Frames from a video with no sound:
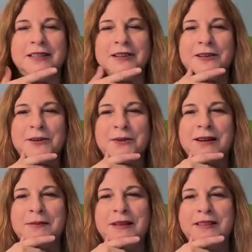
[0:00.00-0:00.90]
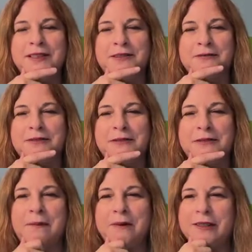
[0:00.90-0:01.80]
and so from
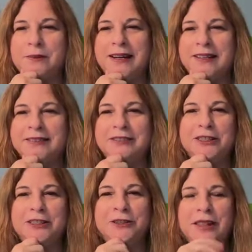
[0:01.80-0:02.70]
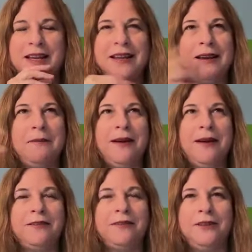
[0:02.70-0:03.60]
that perspective too, thinking
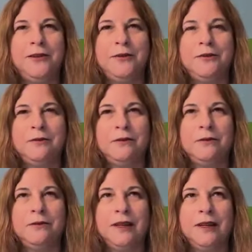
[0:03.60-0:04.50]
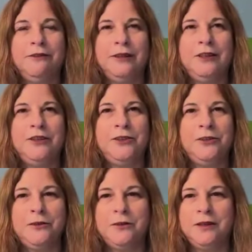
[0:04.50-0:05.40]
about, if we
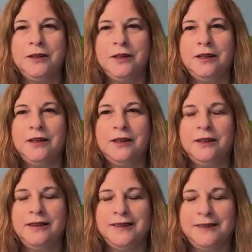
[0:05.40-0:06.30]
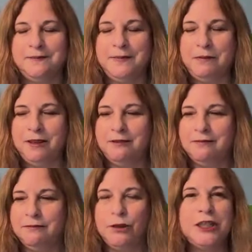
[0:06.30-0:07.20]
do maybe
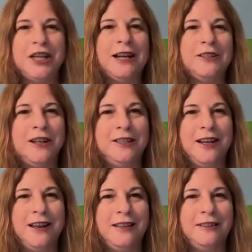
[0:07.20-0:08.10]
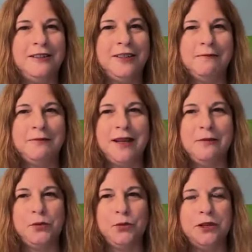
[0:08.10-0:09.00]
project onto others
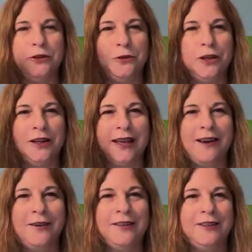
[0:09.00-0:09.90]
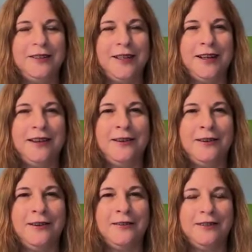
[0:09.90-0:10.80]
sometimes when you look out and you say,
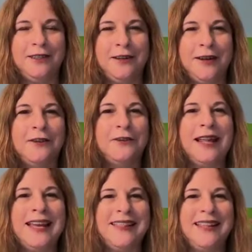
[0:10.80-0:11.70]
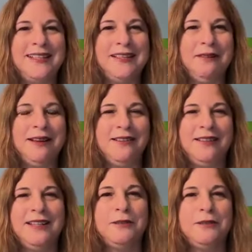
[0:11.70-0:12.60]
oh, I don't like this
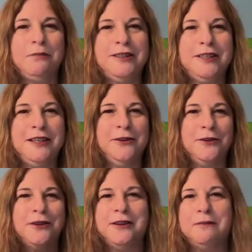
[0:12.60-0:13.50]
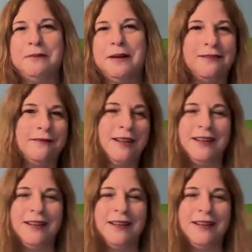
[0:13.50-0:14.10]
about this person or about